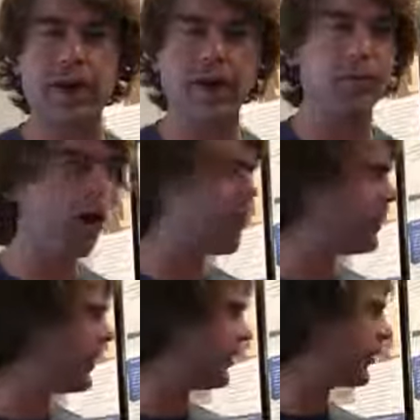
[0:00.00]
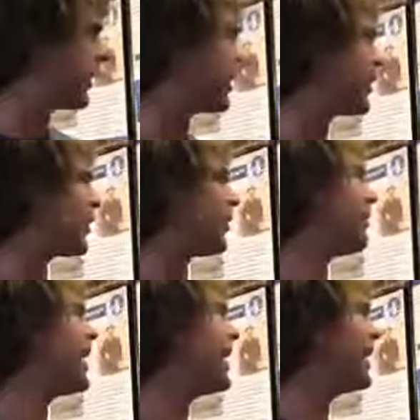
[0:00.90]
I'm hoping that they're gonna go
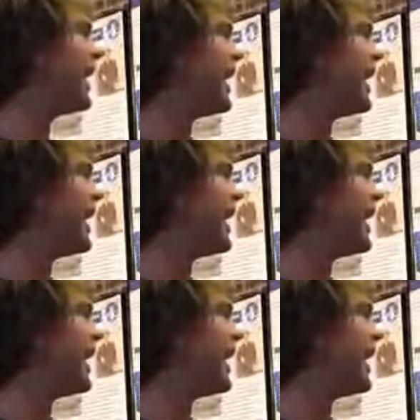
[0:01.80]
away.